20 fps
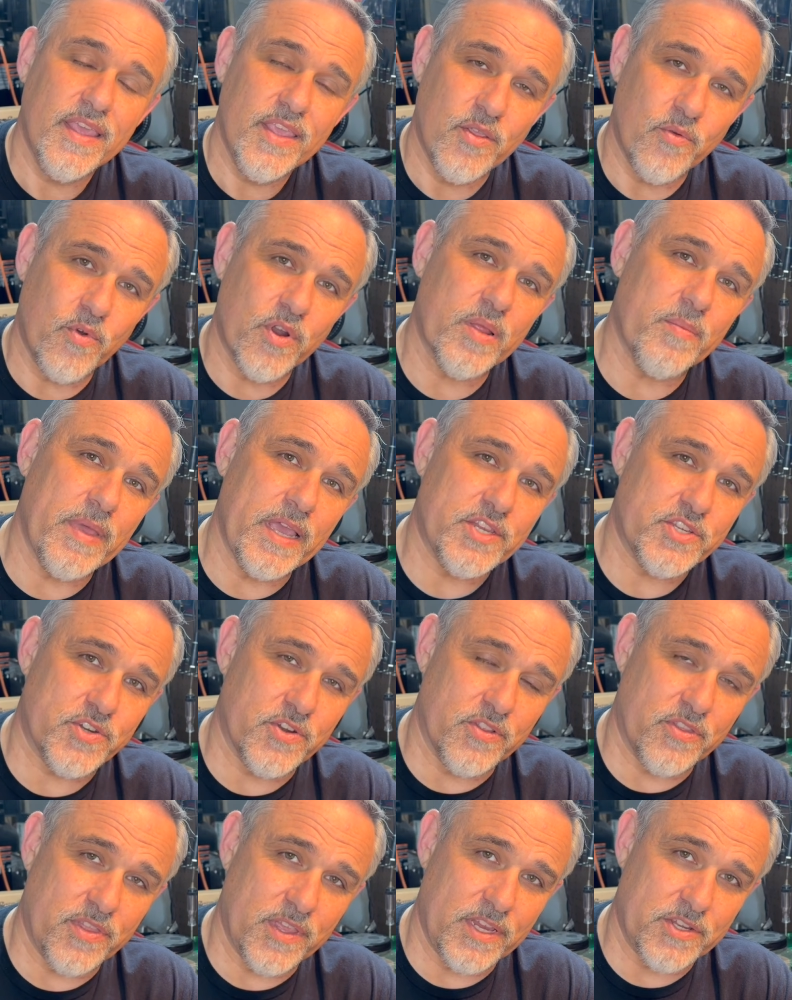You want to make
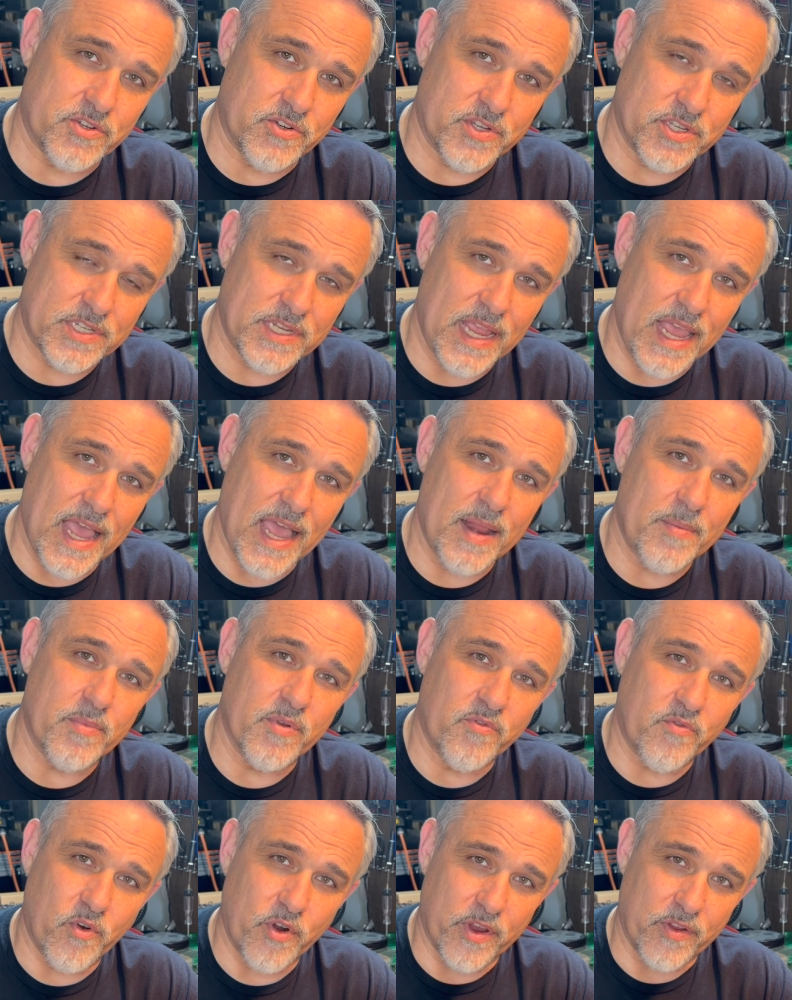sure things are set
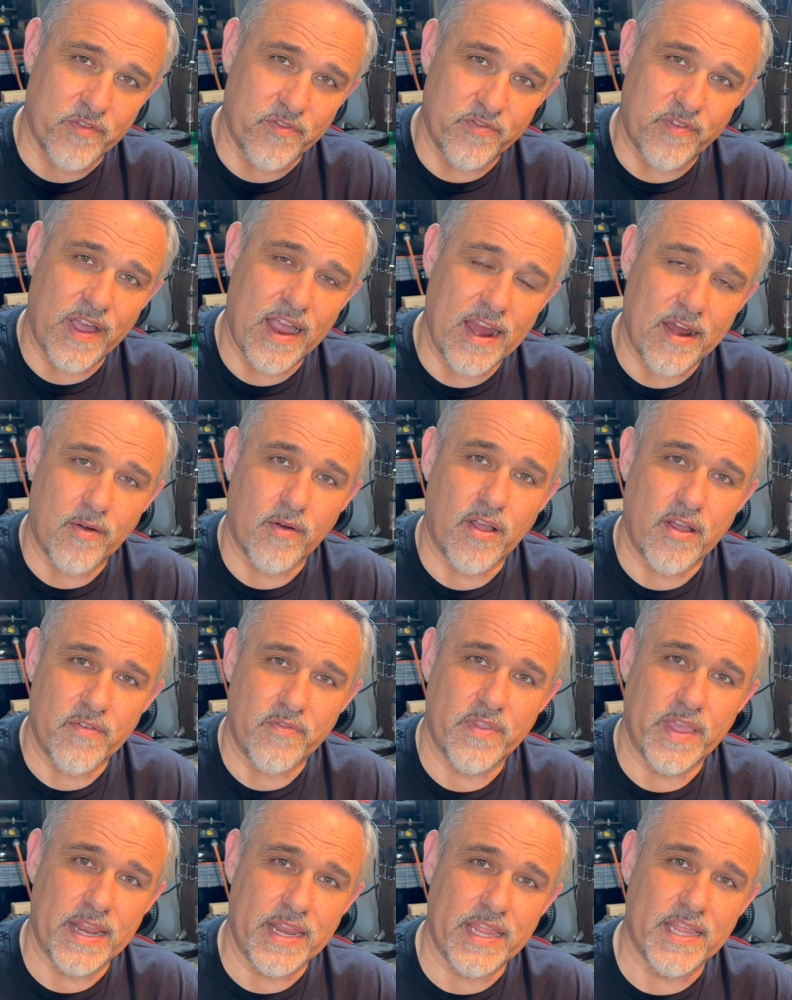before you fire off
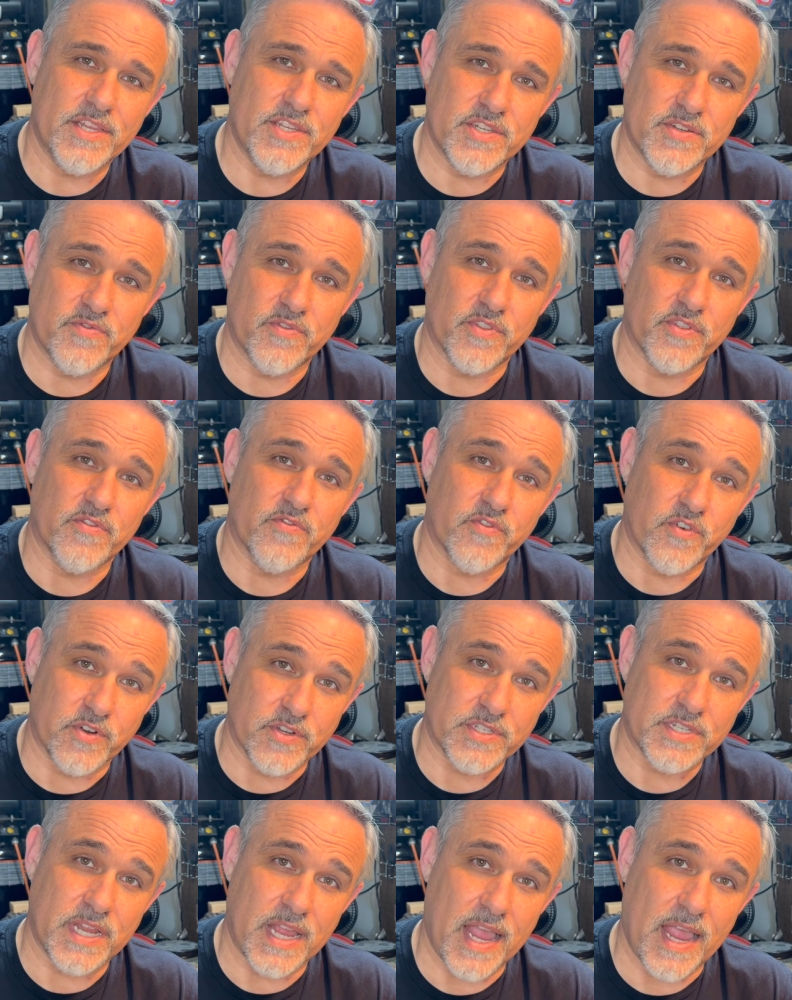that engine for the
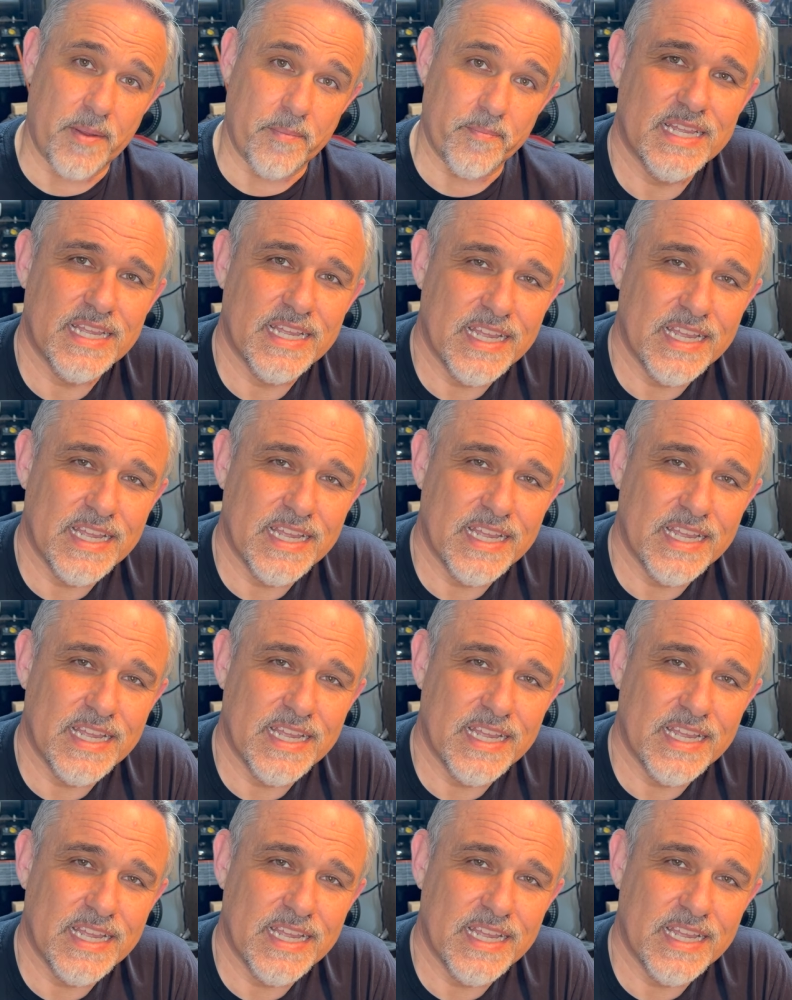first time.